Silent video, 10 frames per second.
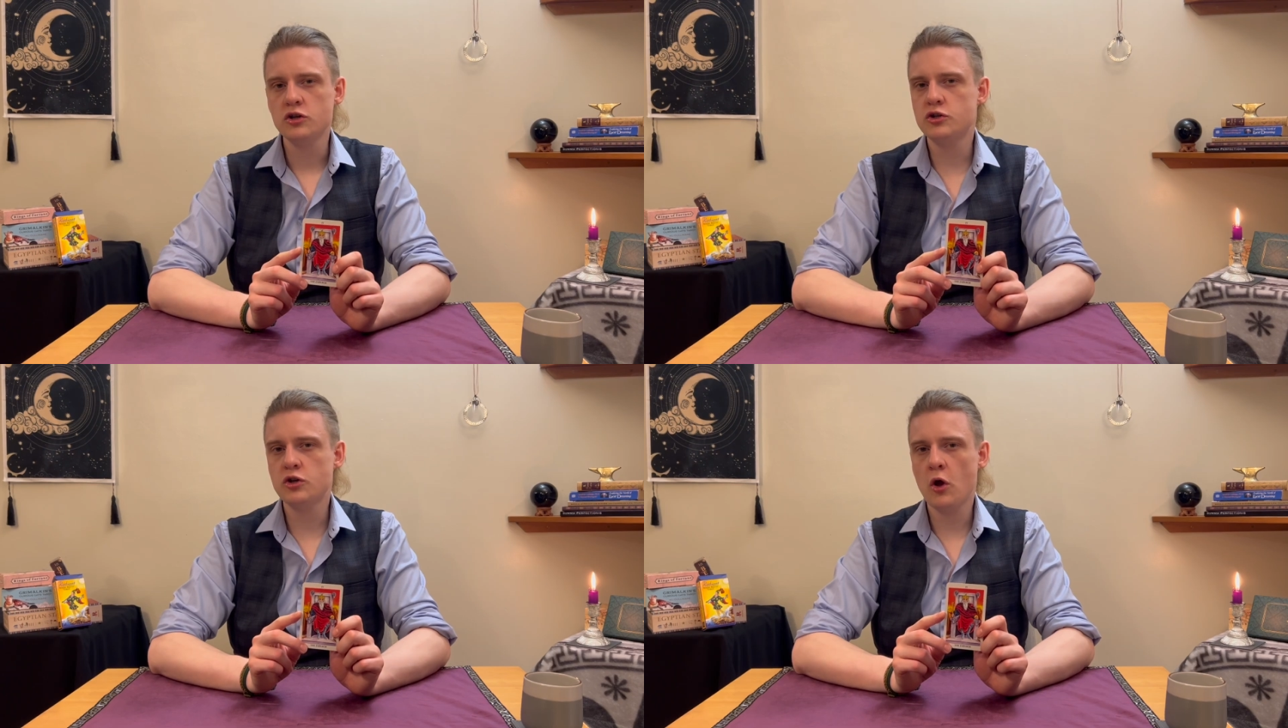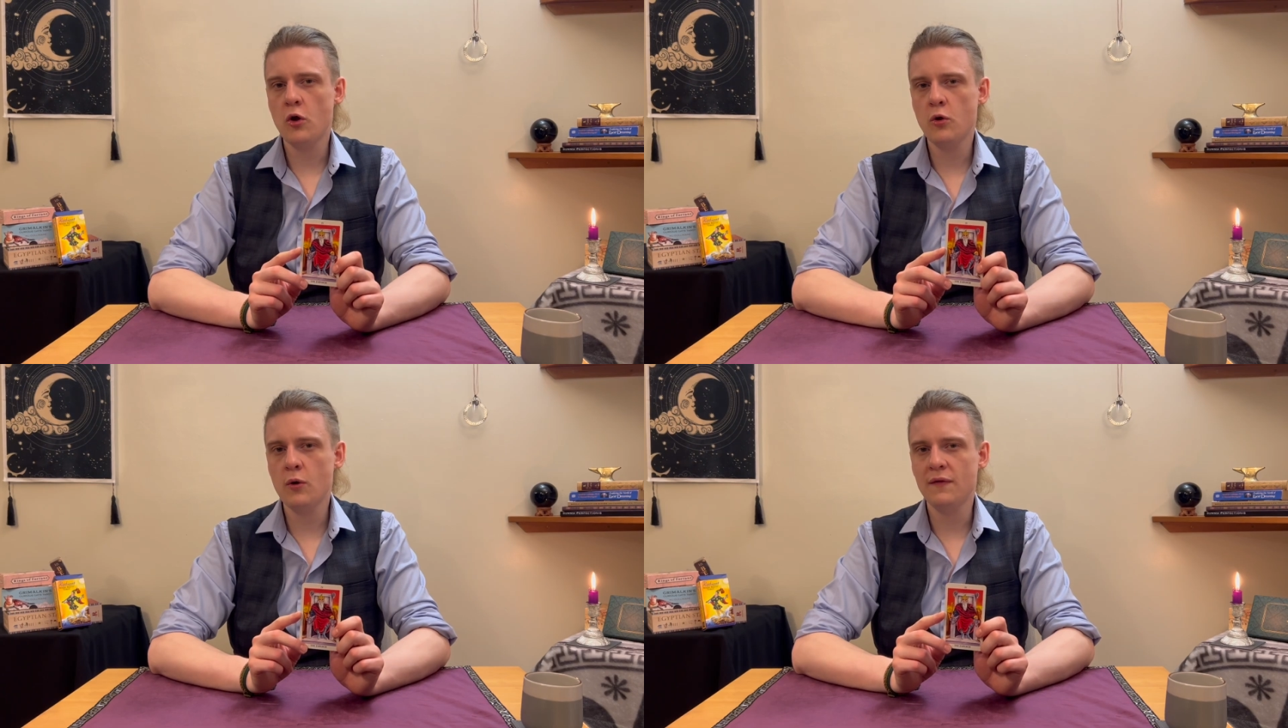
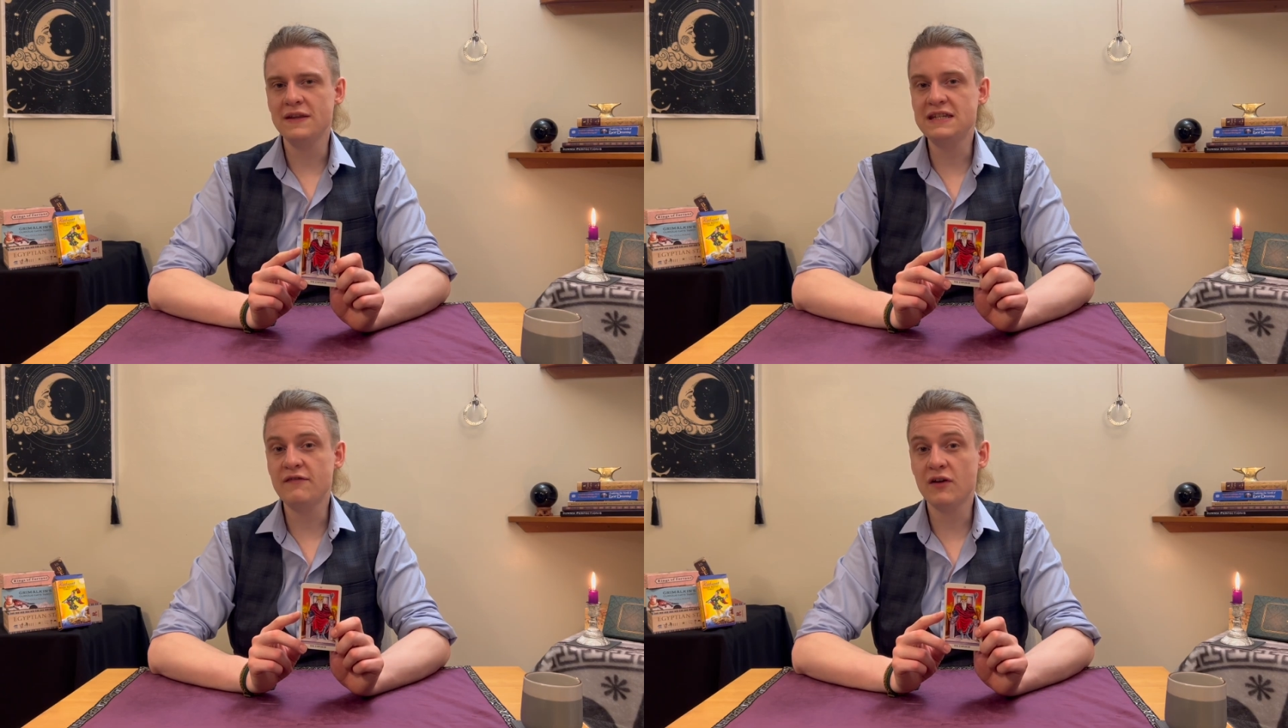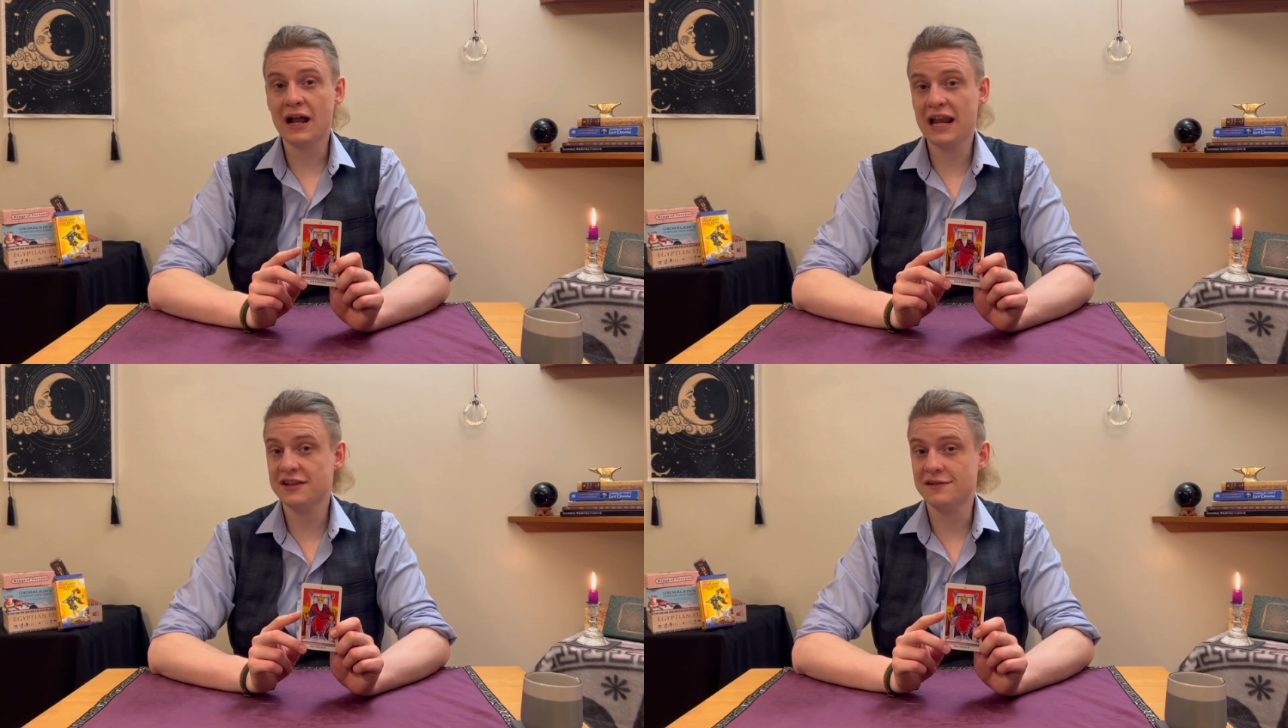show the
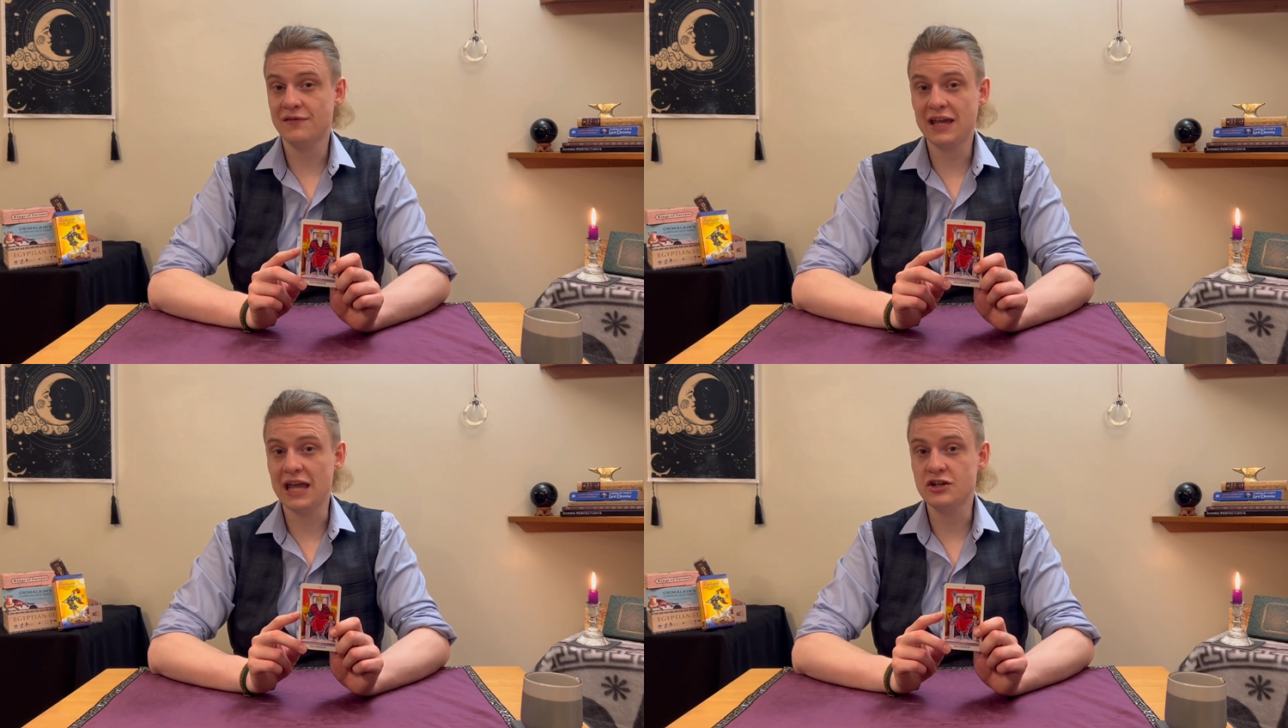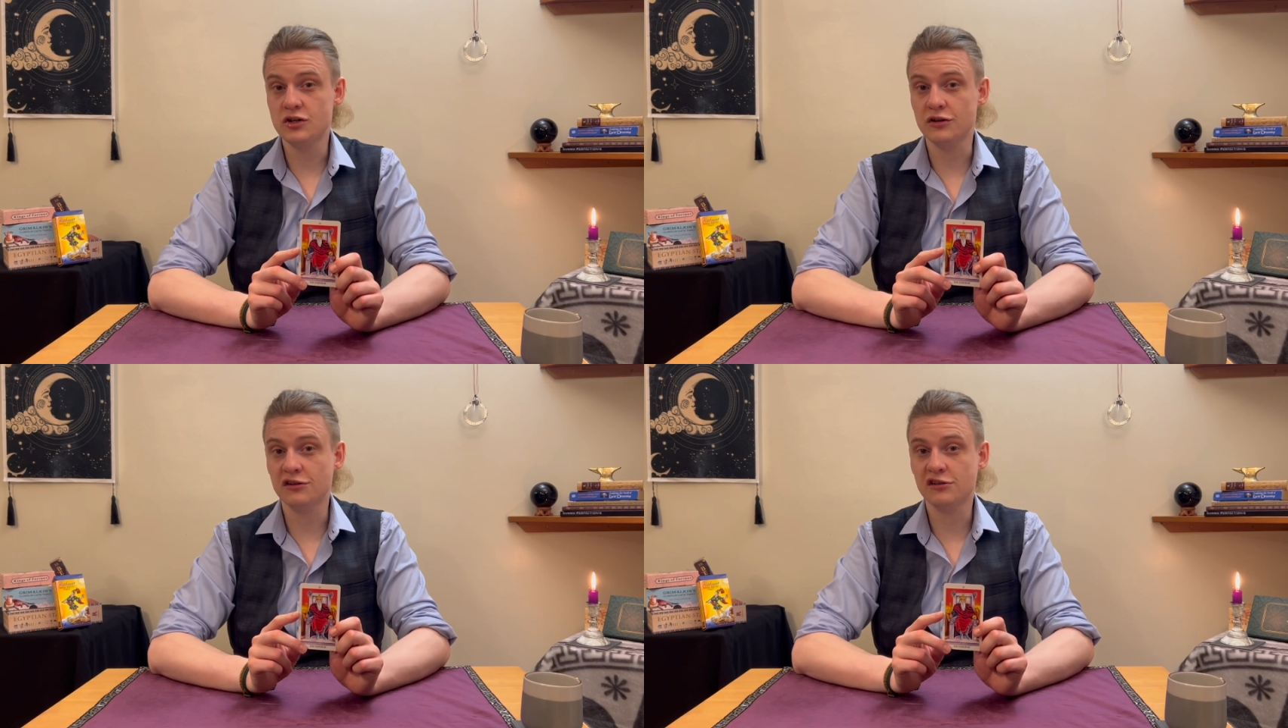different
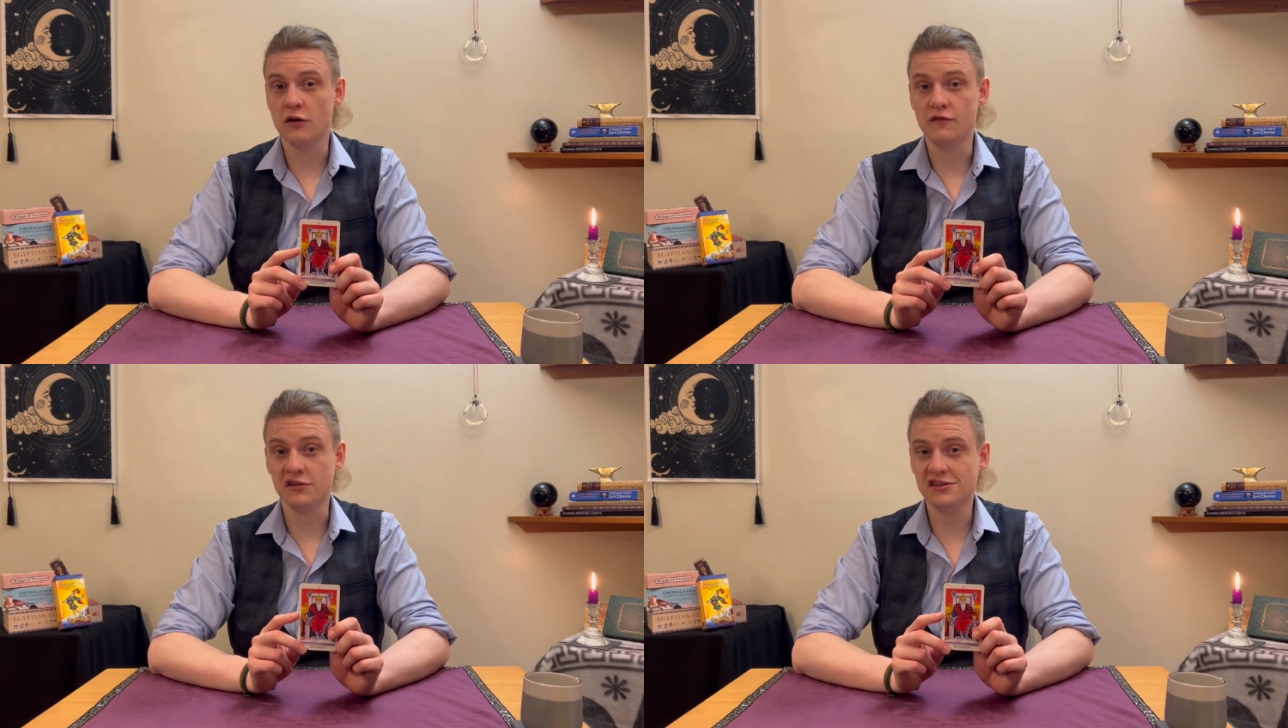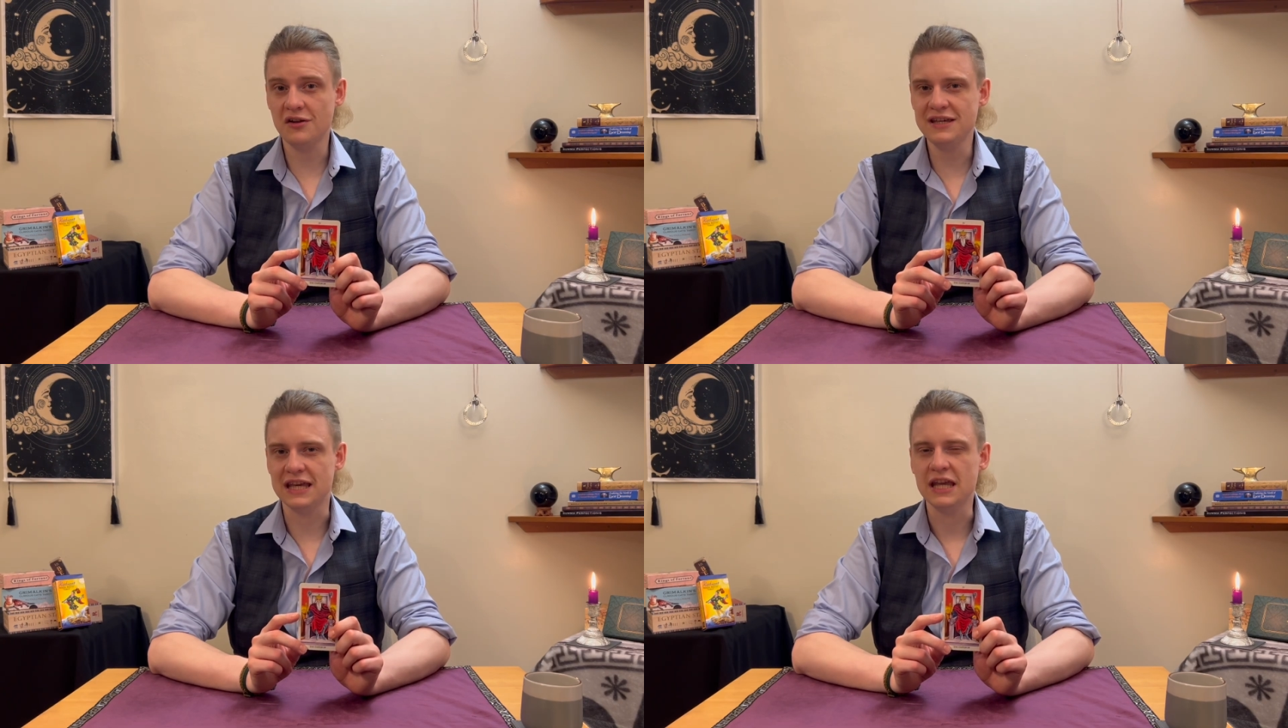classifications of the
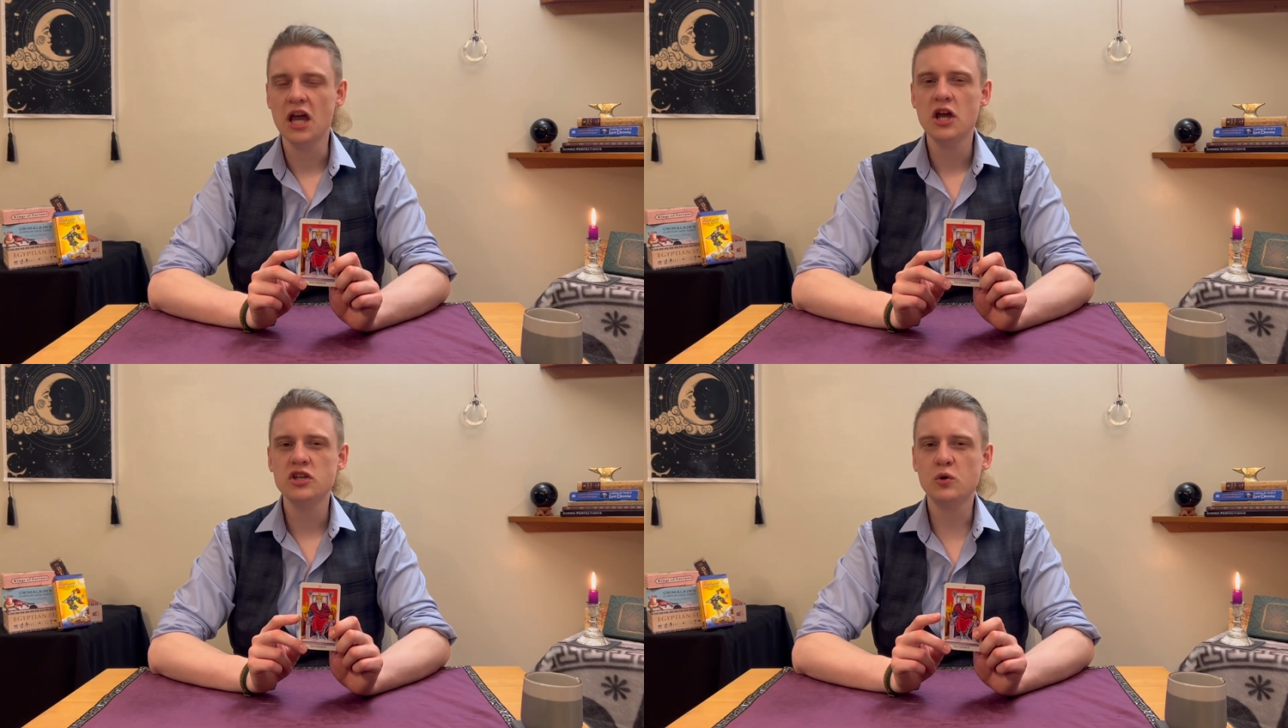psyche,